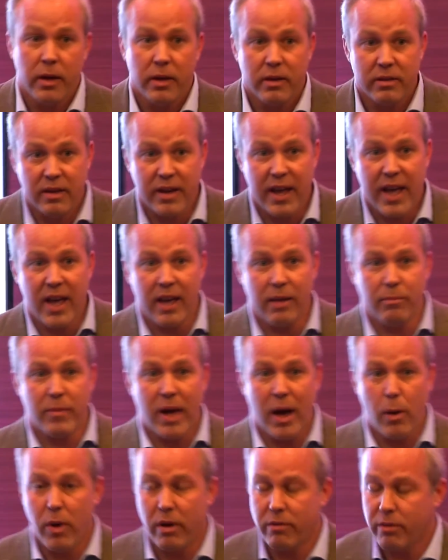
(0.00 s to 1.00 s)
Today,
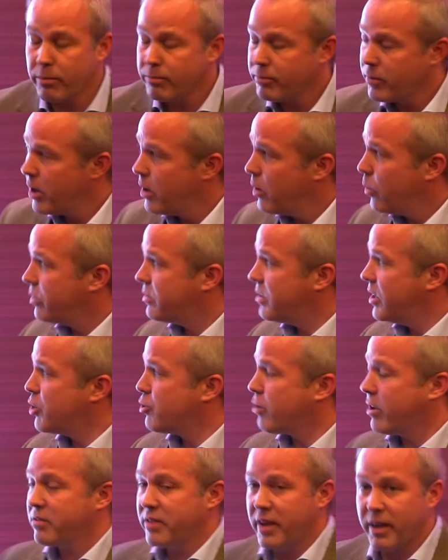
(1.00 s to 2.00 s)
however, what's
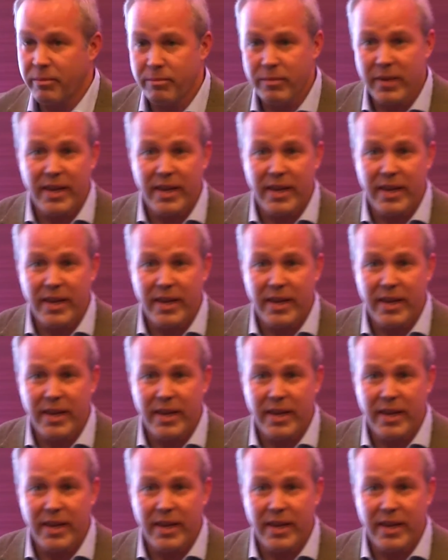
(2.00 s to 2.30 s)
interesting